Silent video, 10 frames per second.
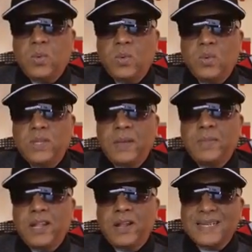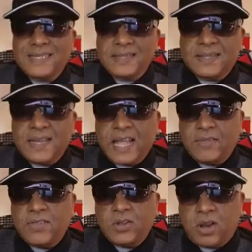They may not necessarily have
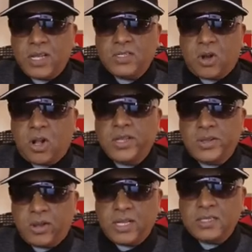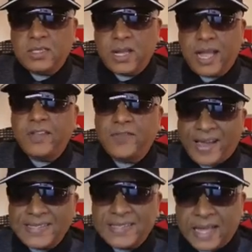the knowledge, all the knowledge.
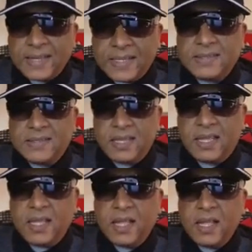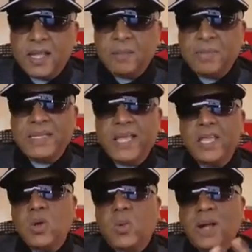Advisors are necessary, but they are
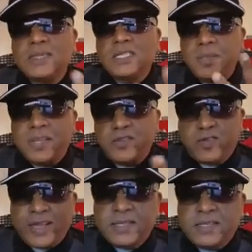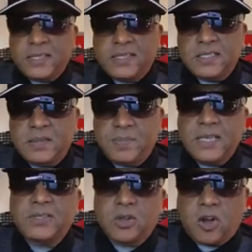the ones who need to make the final decision
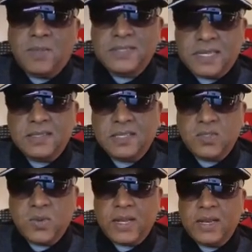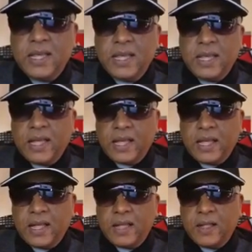based on common sense as well,
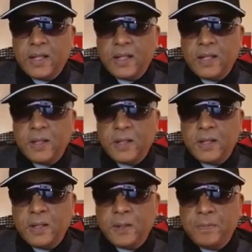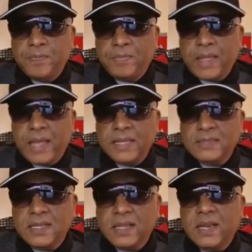as
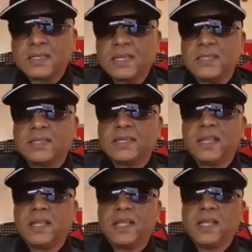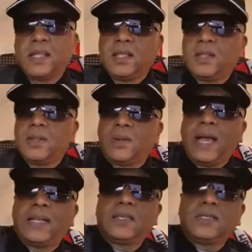Naresh said.
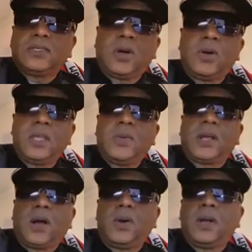Right, so there we go.